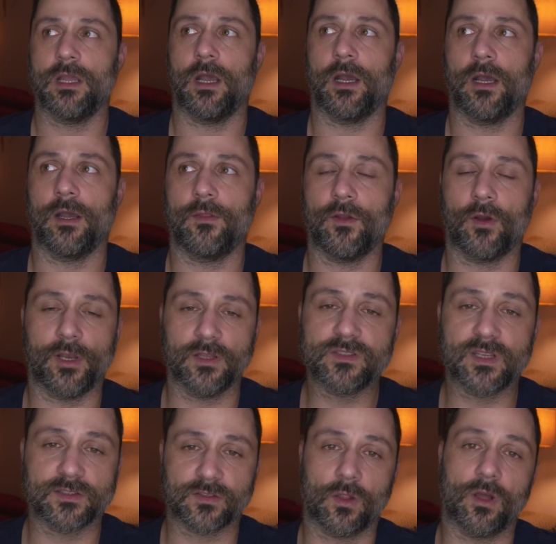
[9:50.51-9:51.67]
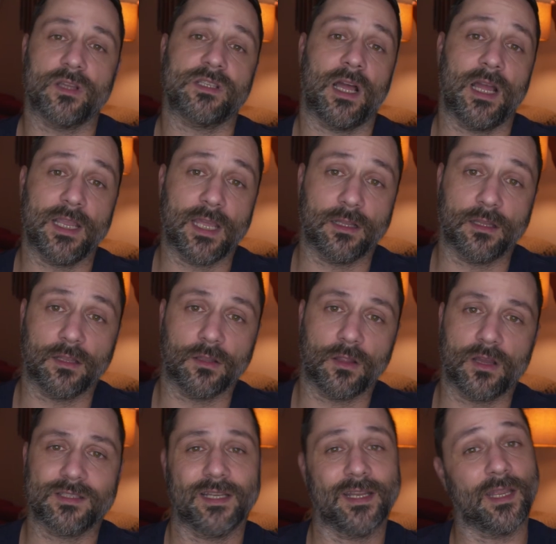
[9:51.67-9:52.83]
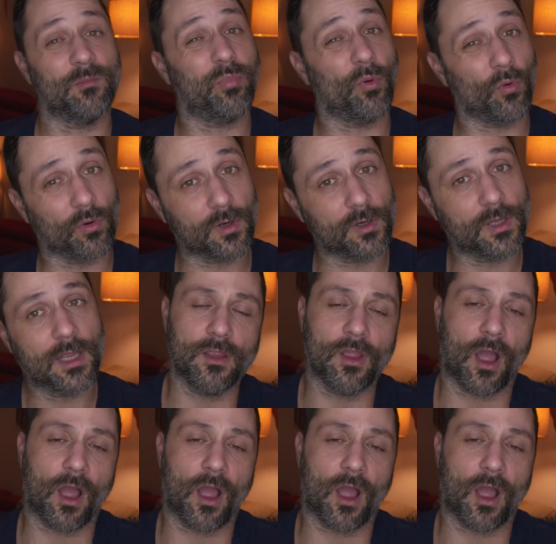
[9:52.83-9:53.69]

uh, the audience gets lost. I get a little lost and I get bored.